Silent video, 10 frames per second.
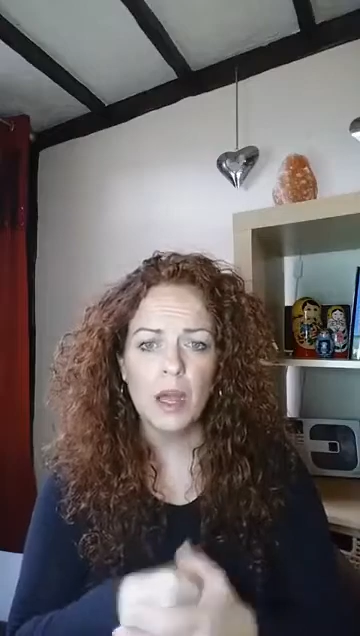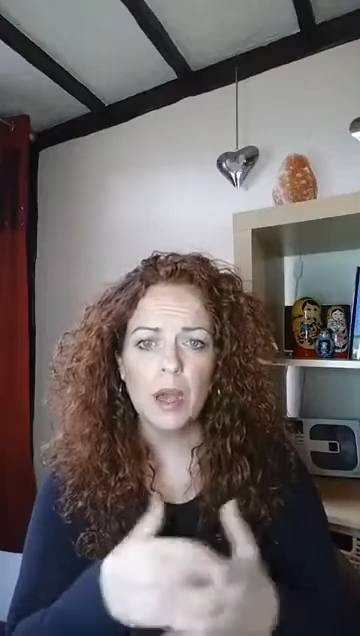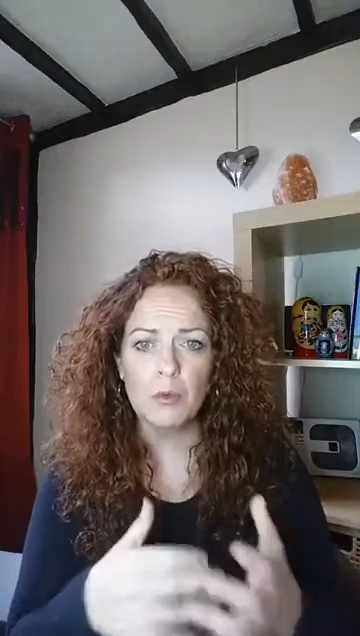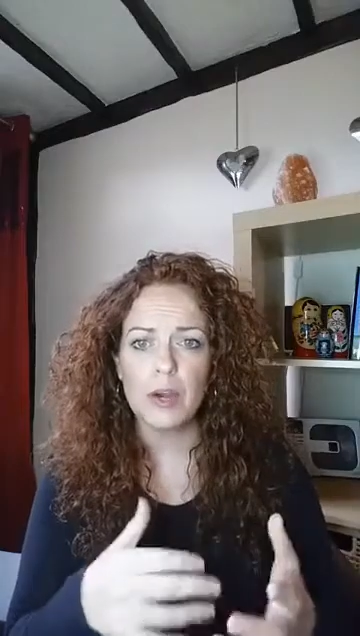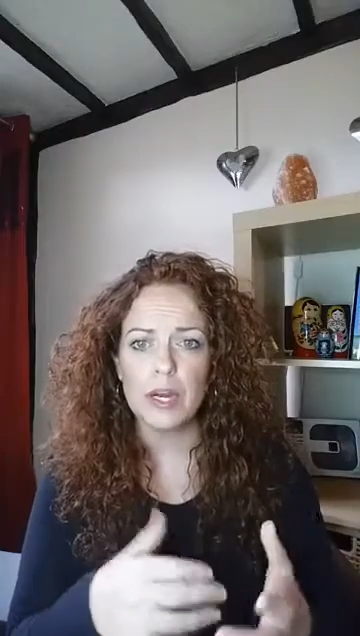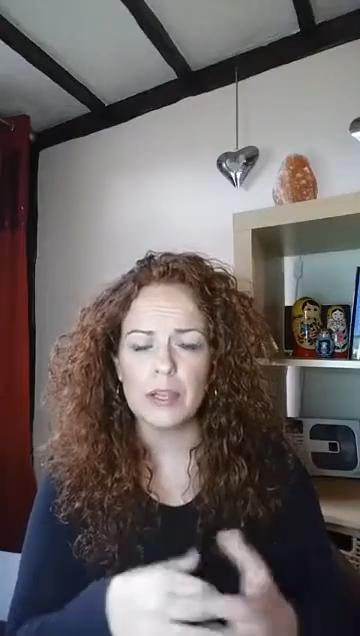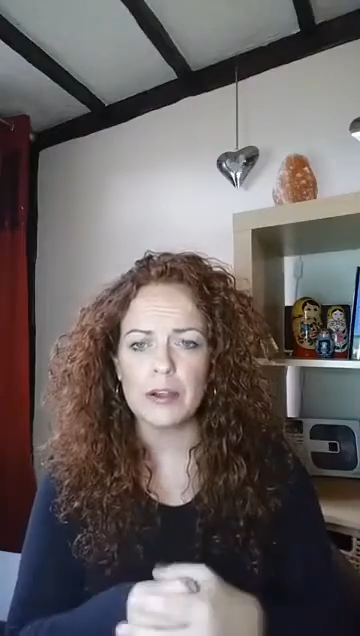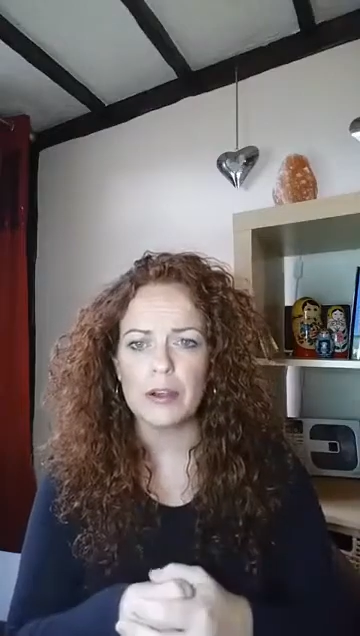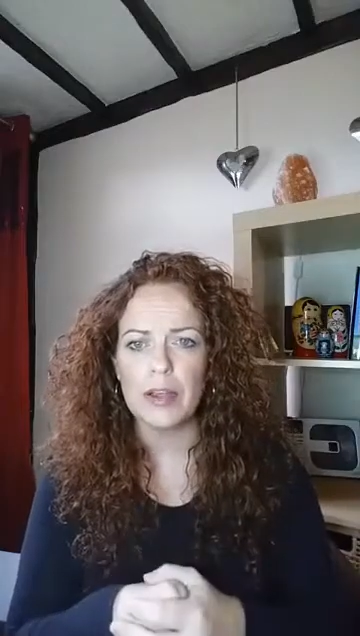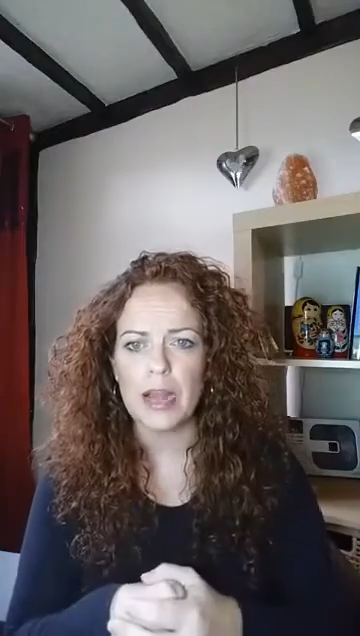a really
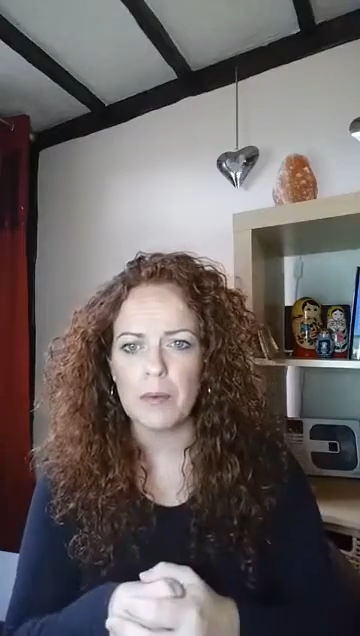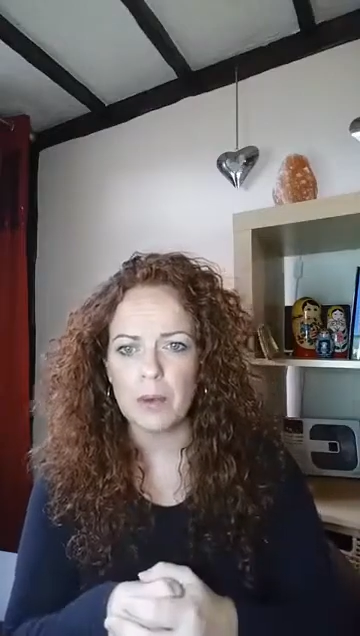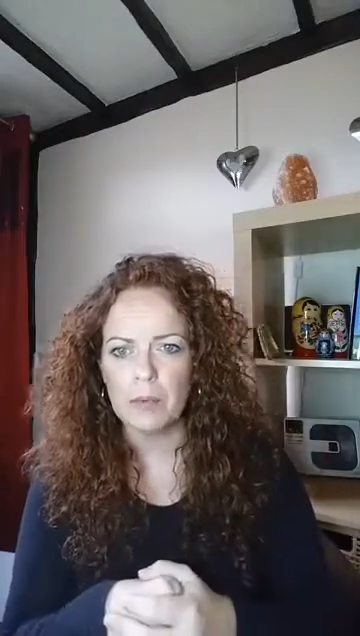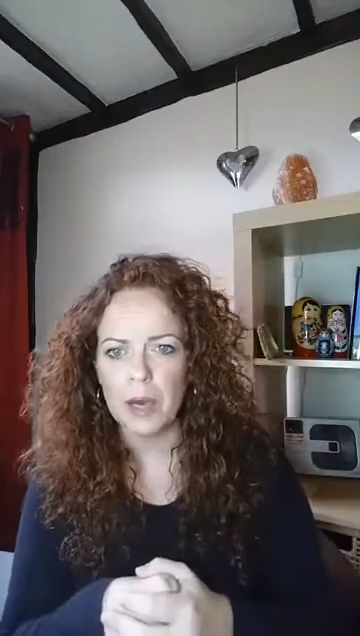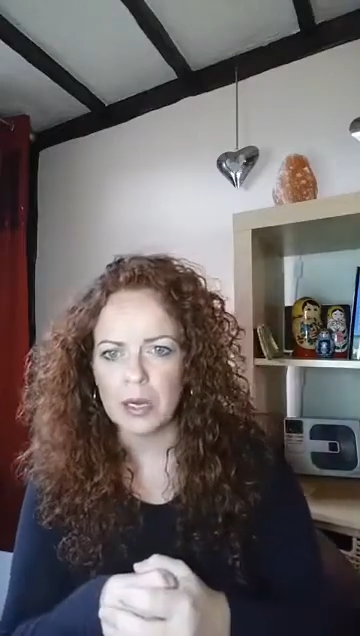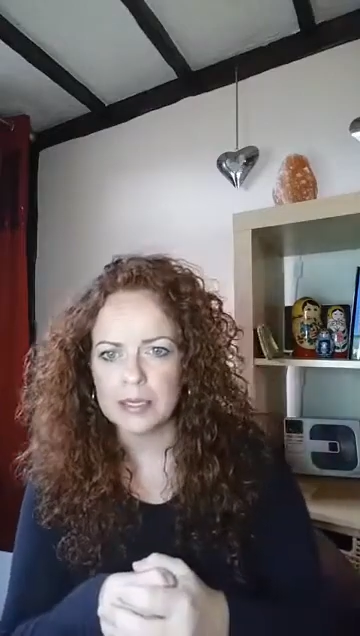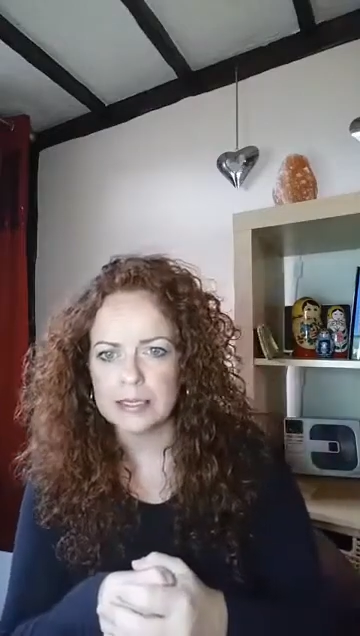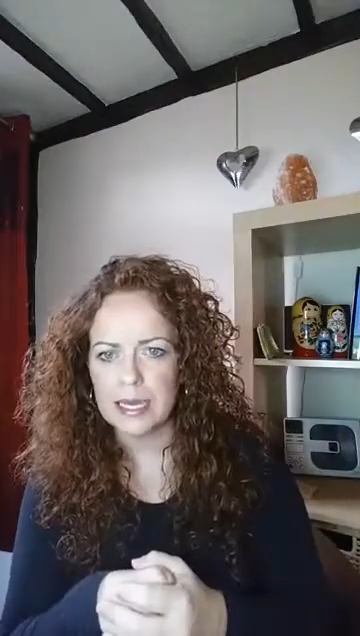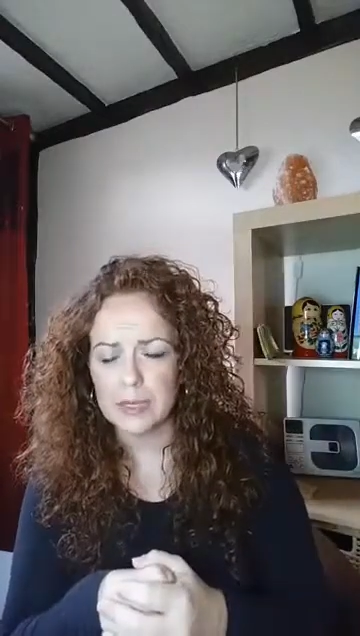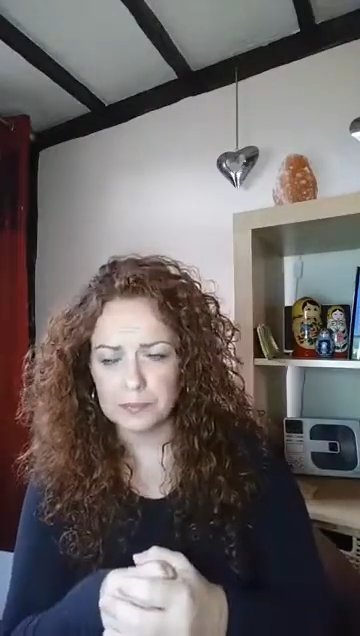good network
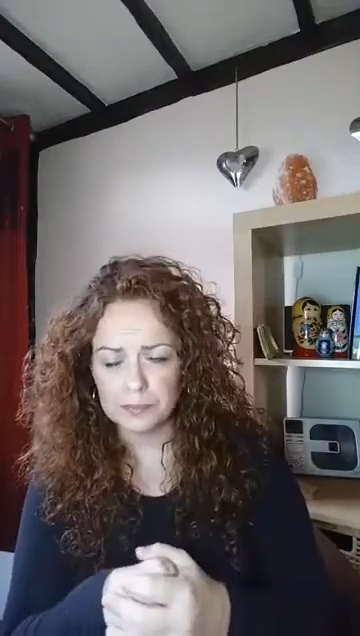marketer.